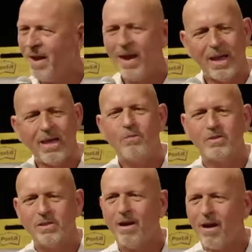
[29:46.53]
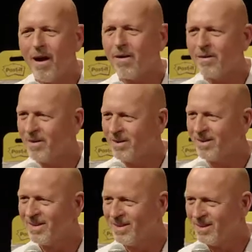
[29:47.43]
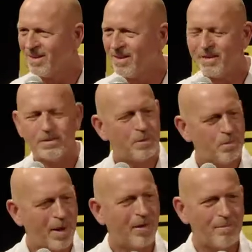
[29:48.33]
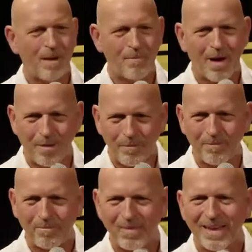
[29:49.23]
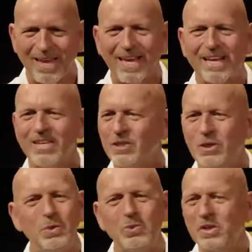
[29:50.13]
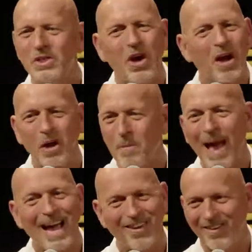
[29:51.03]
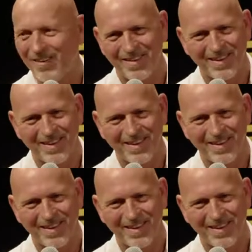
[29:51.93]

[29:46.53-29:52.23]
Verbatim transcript: And it was an honor to bury my mom because you wouldn't talk her back here.